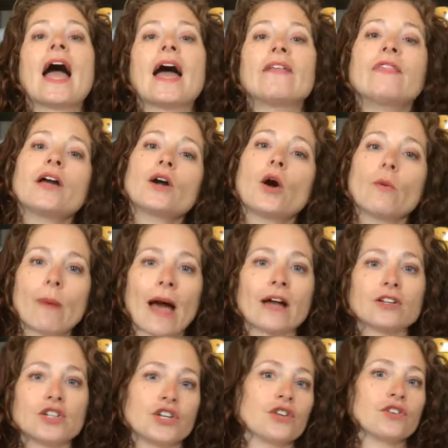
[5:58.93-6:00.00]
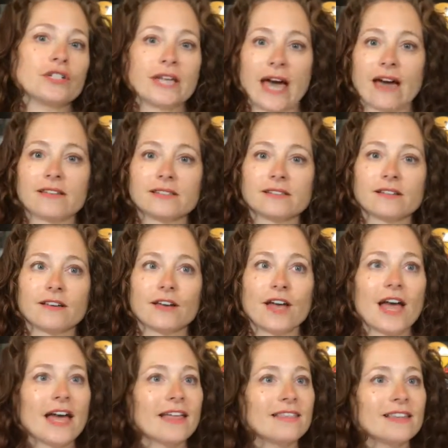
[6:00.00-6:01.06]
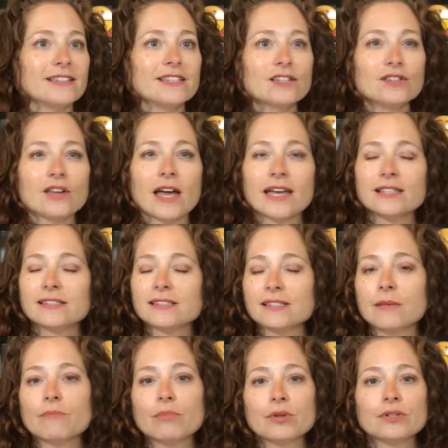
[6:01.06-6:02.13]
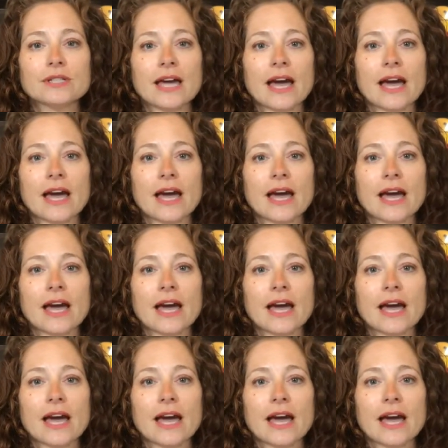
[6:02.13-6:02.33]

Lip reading: and then go back to your task. This is a simple